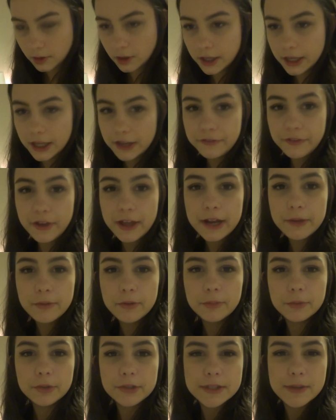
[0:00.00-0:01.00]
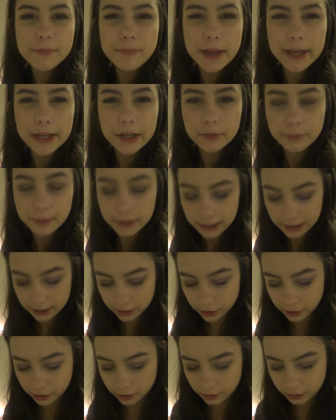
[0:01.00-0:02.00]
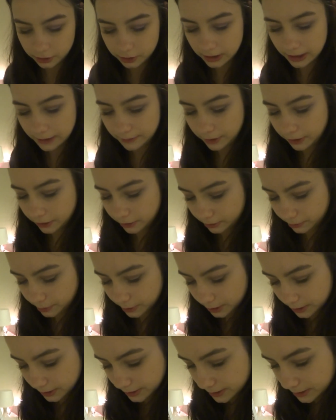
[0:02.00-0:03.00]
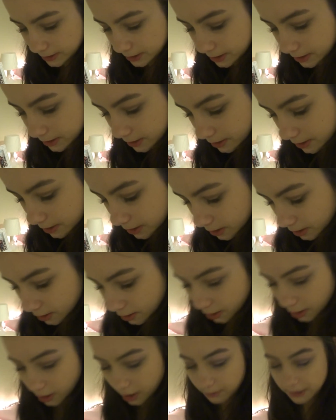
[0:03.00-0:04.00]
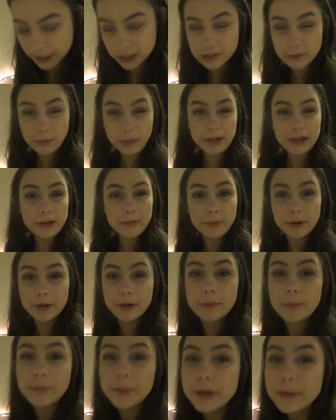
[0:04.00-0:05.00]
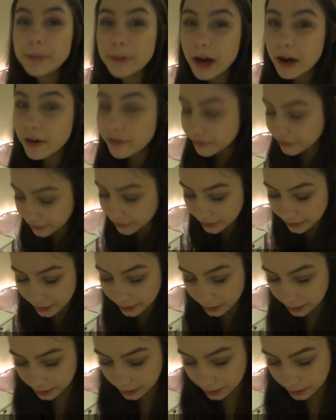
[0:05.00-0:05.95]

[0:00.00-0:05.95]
anyone wants a makeup collection, do let me know, because I'm actually pretty proud of